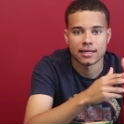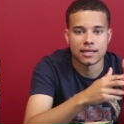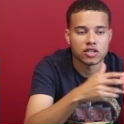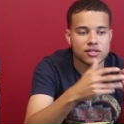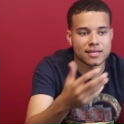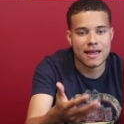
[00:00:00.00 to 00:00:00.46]

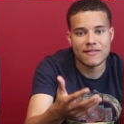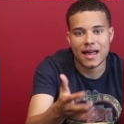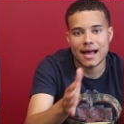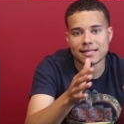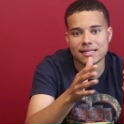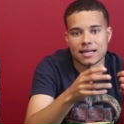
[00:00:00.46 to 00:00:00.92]
then save
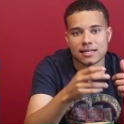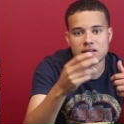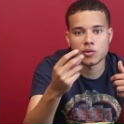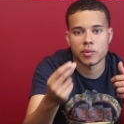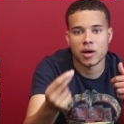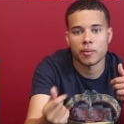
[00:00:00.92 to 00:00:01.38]
that essay because
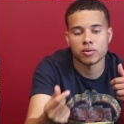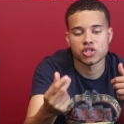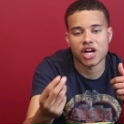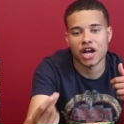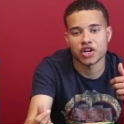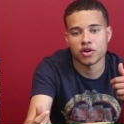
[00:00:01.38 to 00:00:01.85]
it'll help you
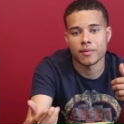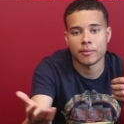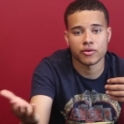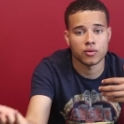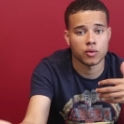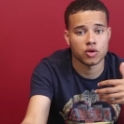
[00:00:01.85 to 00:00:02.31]
jog your
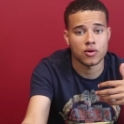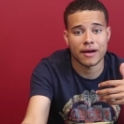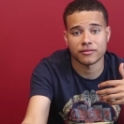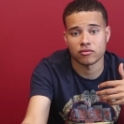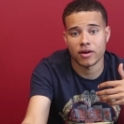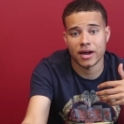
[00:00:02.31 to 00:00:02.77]
memory when you
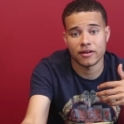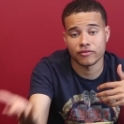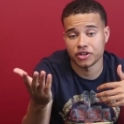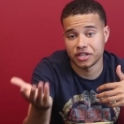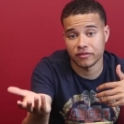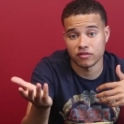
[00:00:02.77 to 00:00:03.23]
have to write it
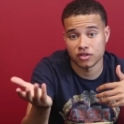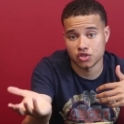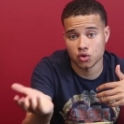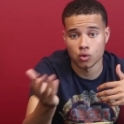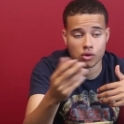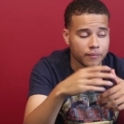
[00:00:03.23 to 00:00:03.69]
for a different
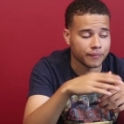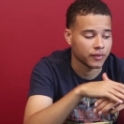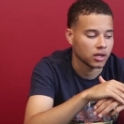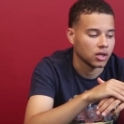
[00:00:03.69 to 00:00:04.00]
school.